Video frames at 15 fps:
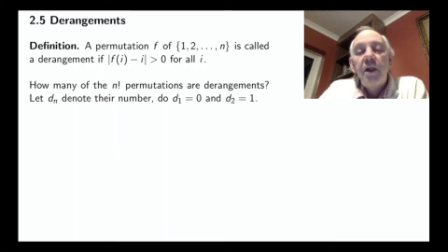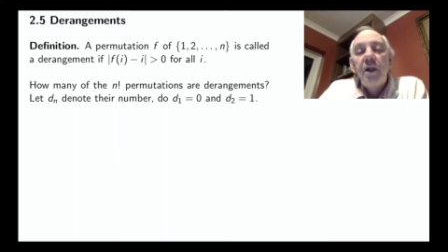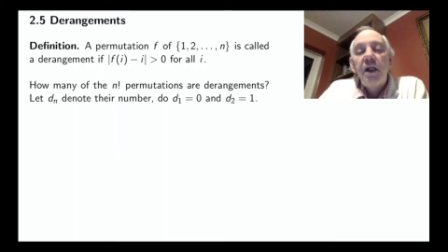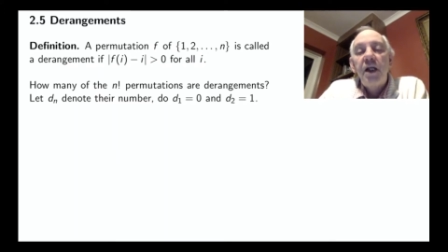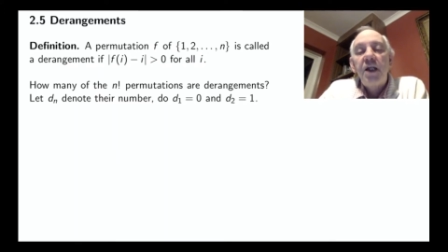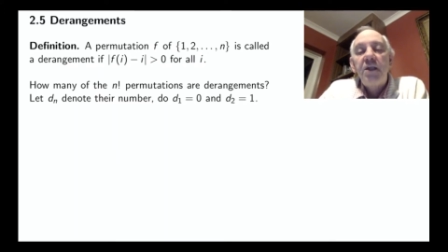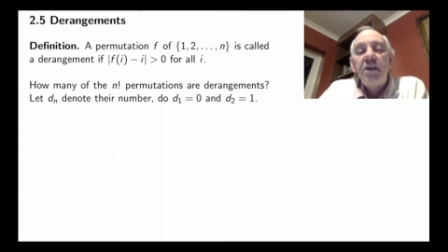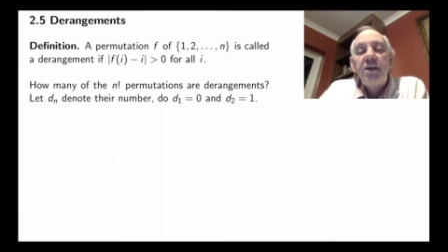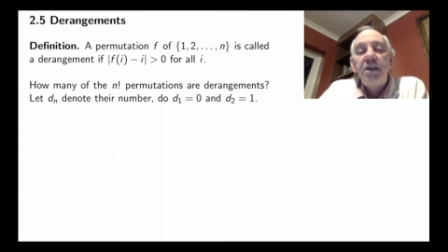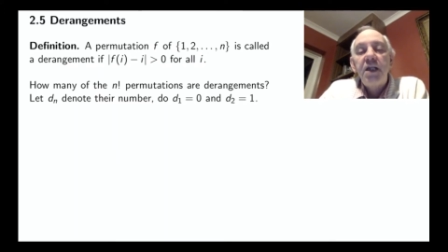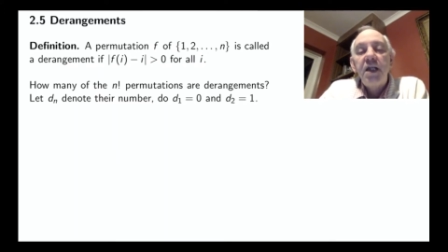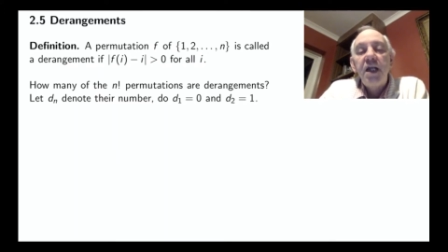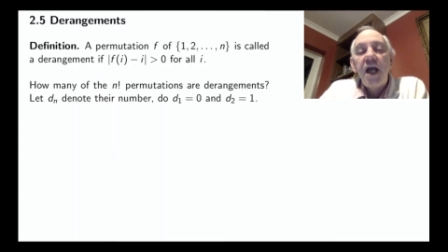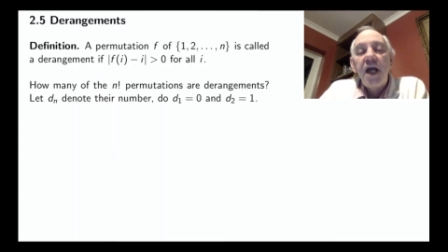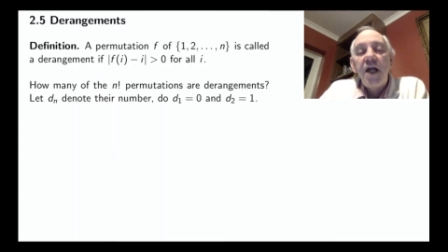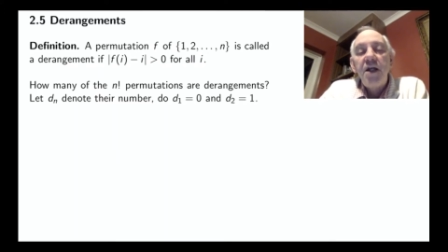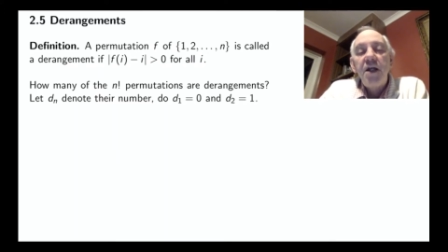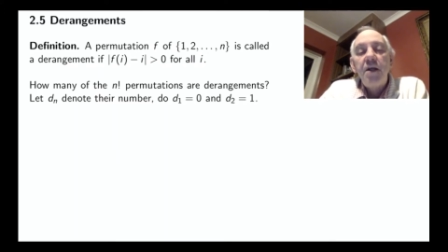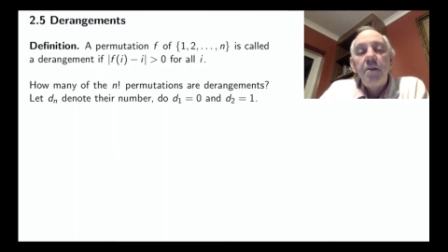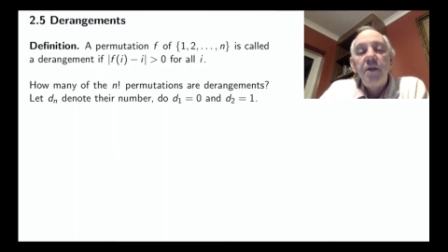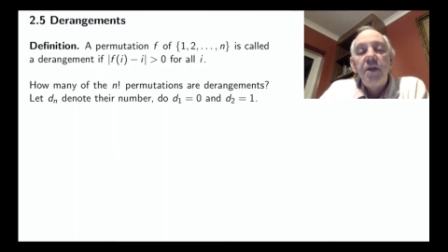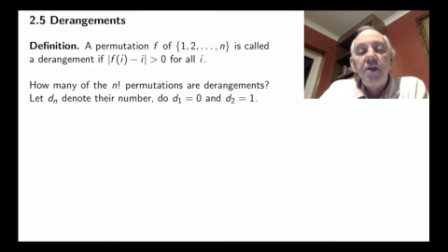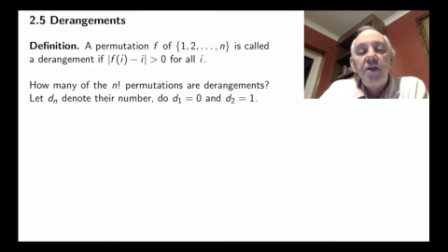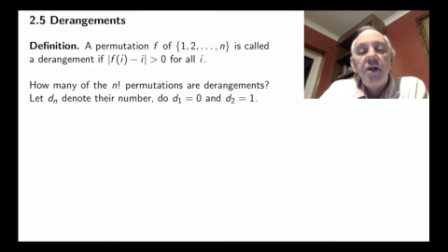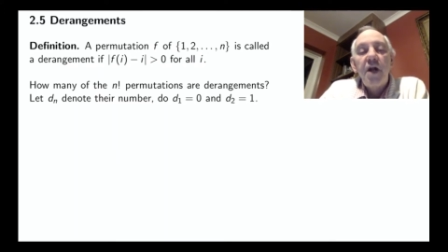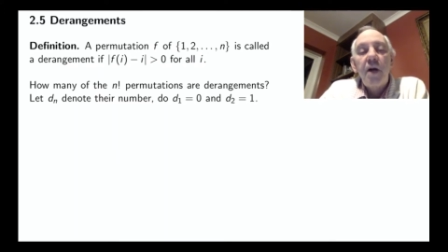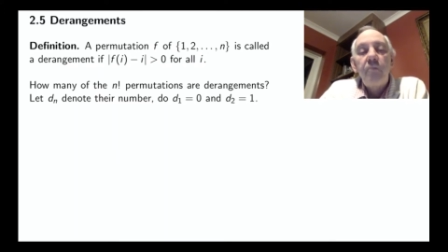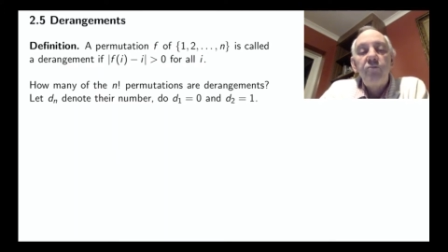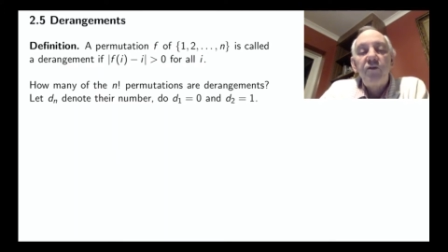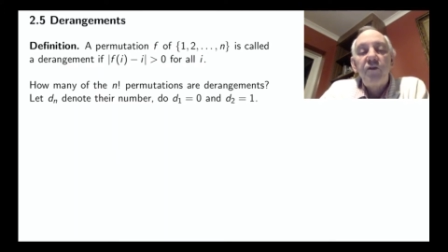Let dn be the
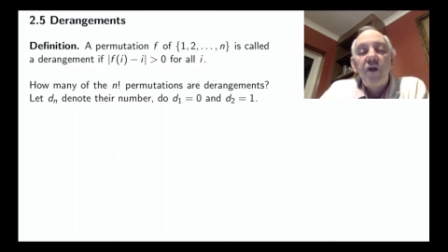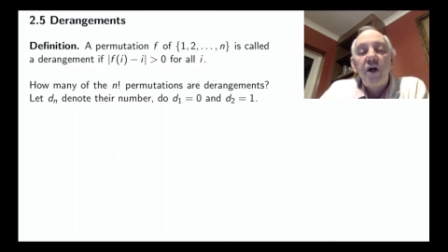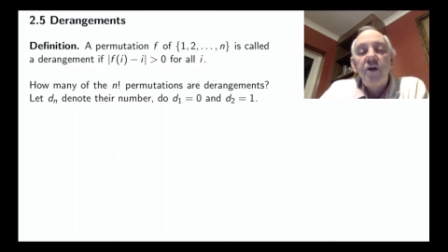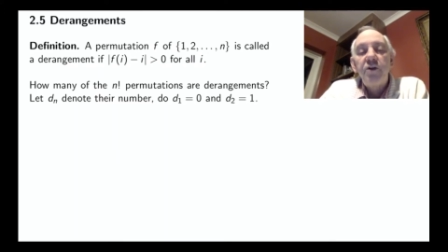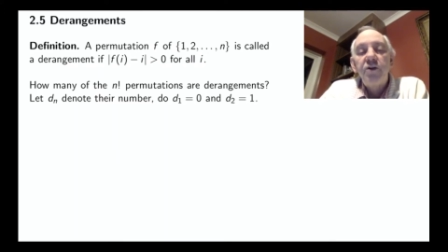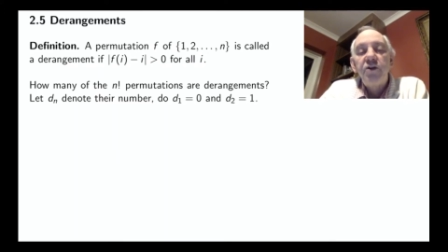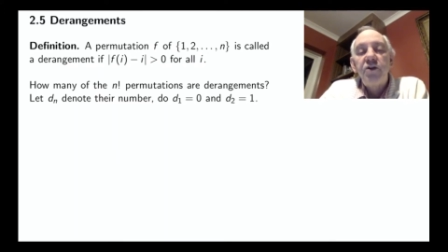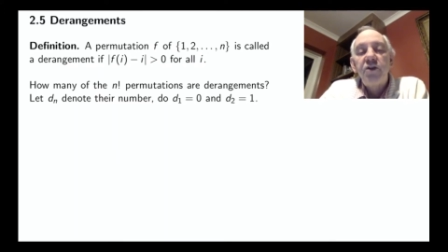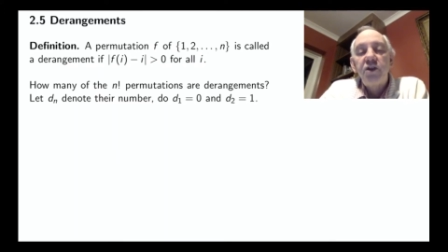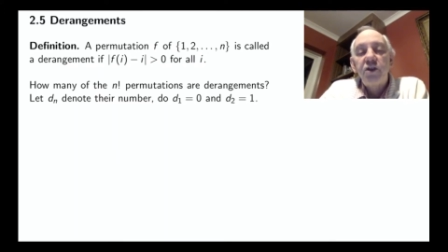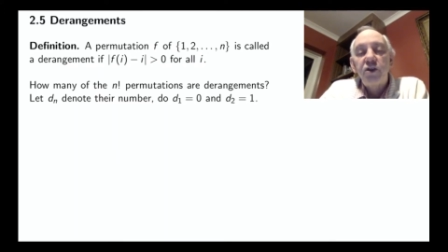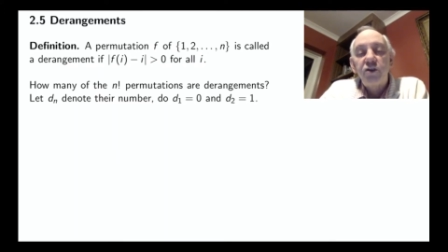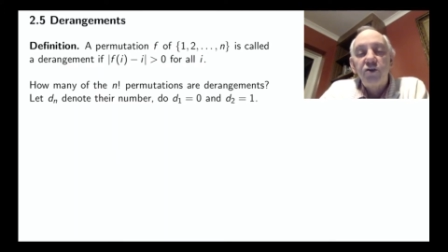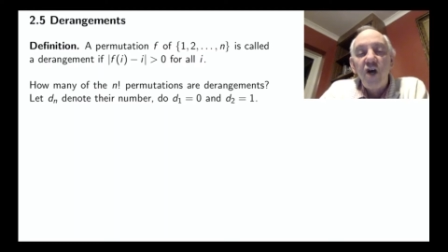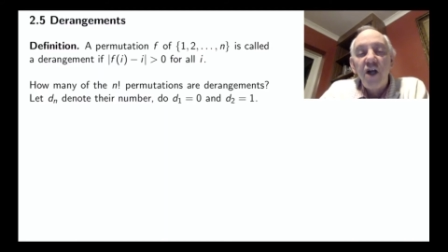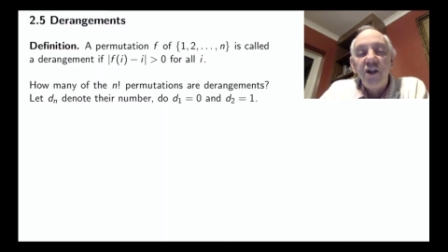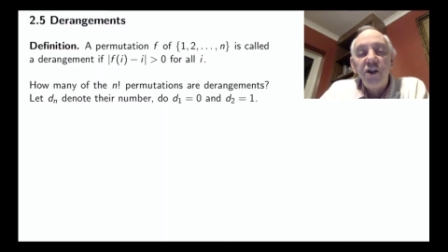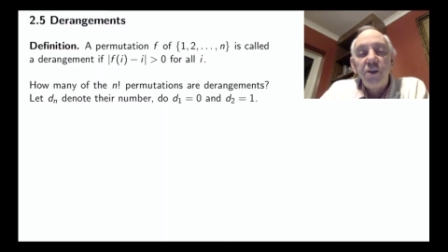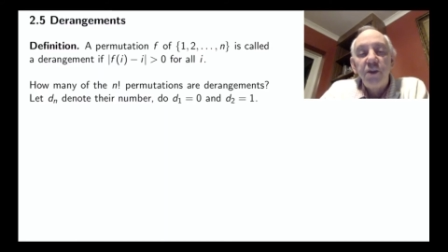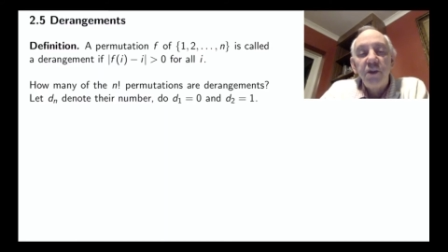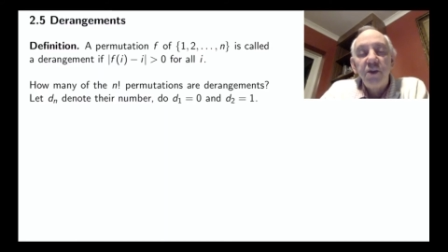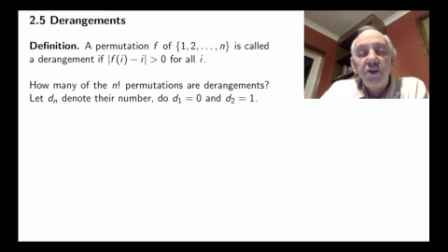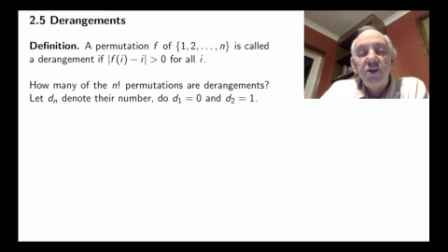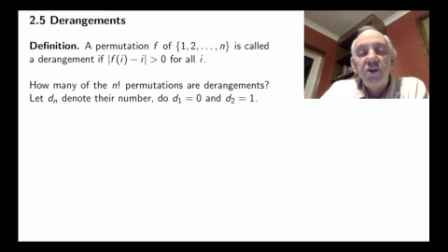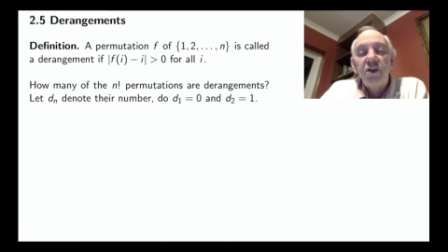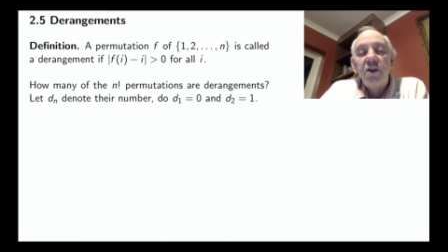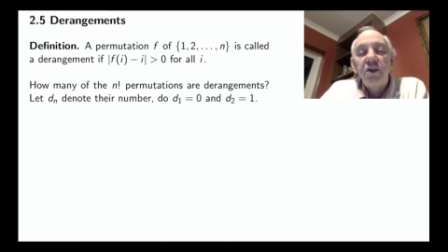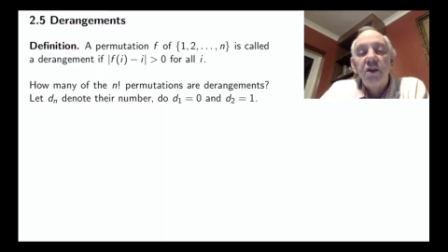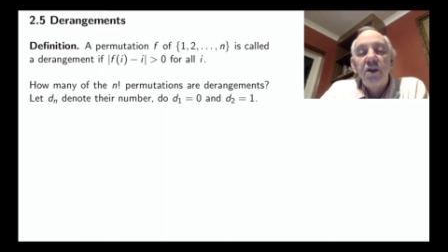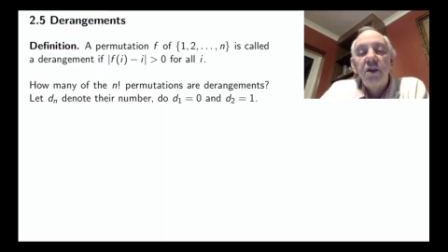number of those that are derangements,
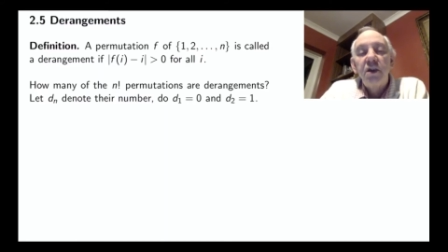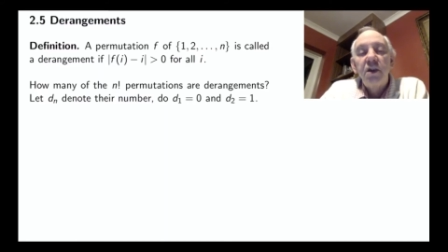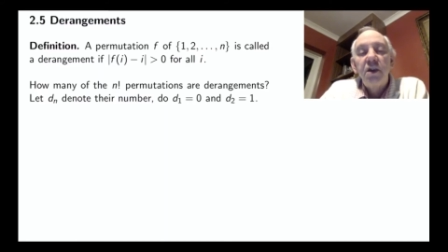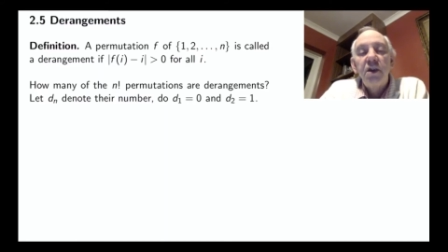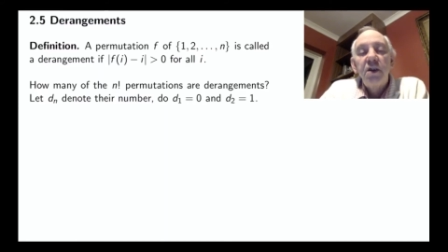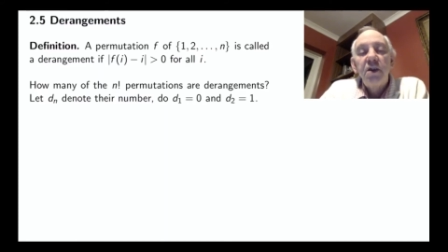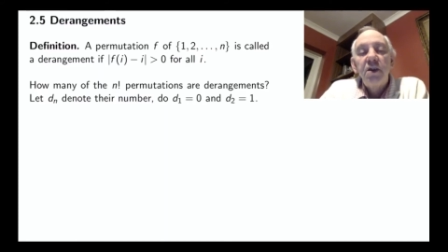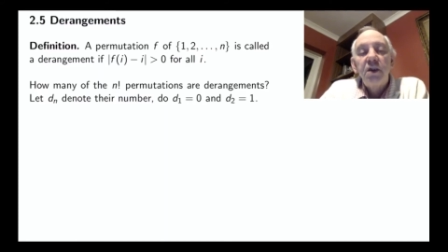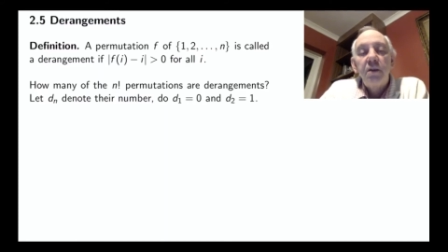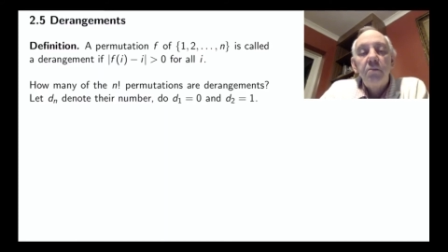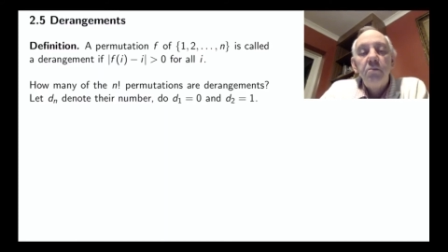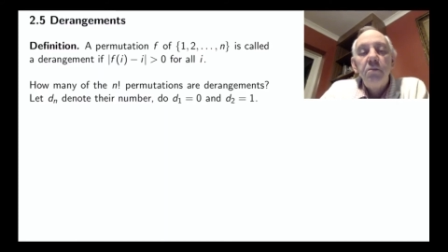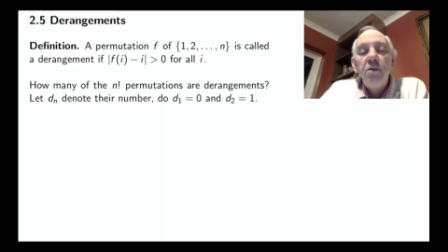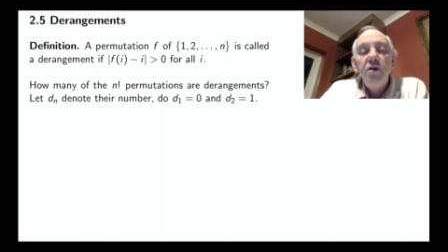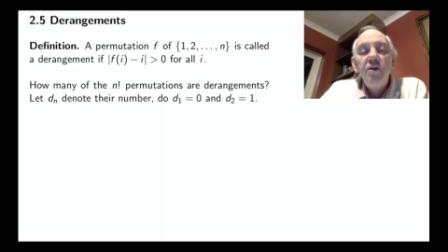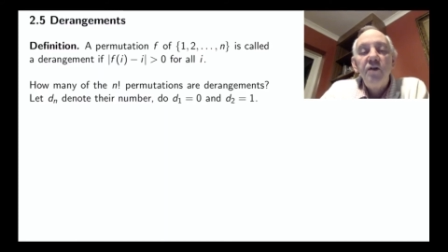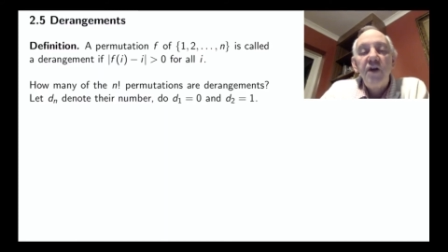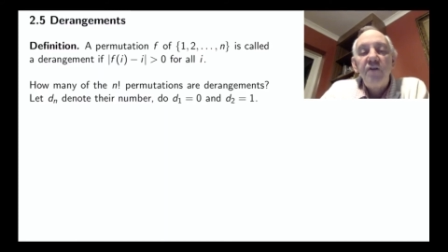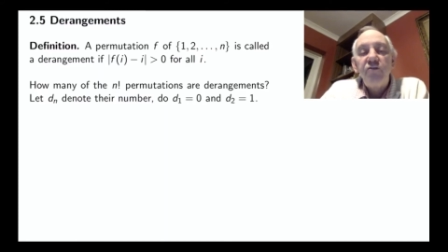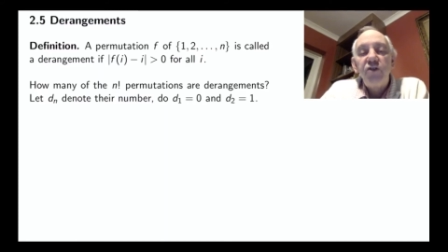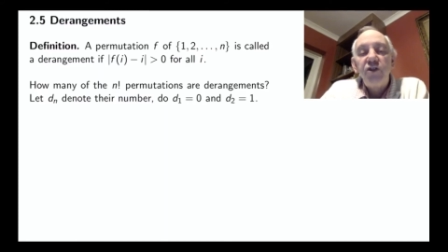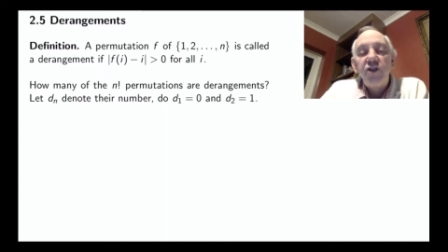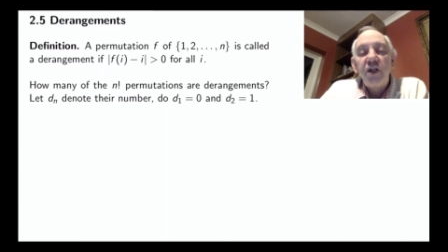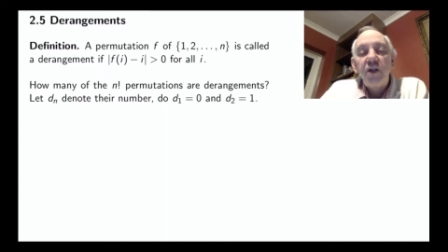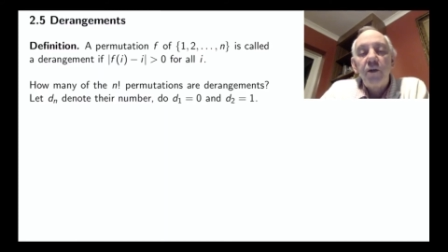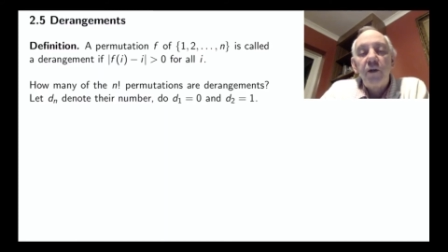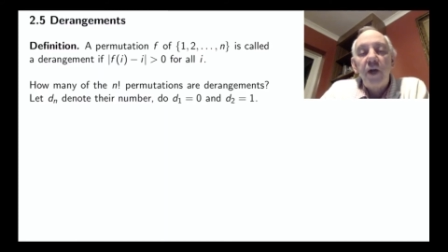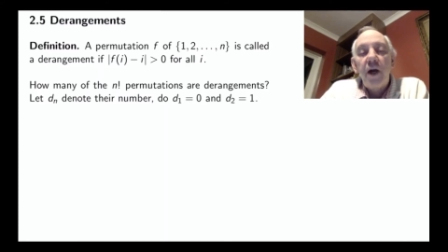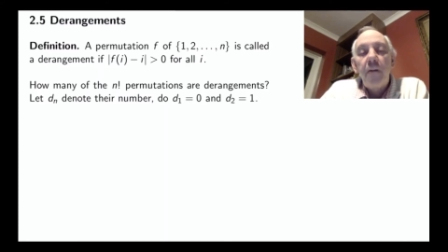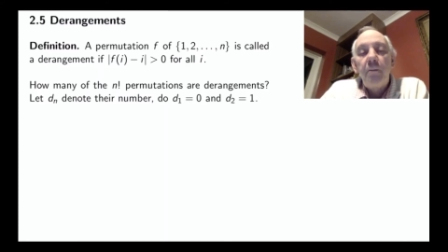that move every single
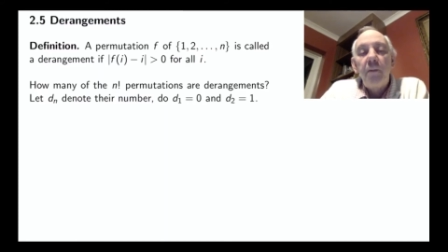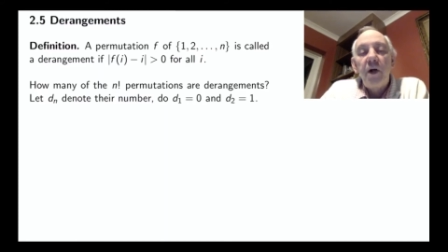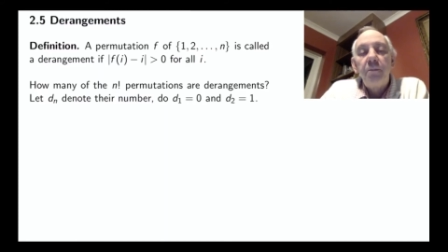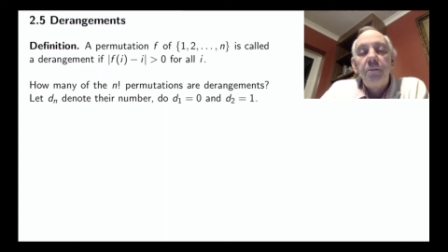number.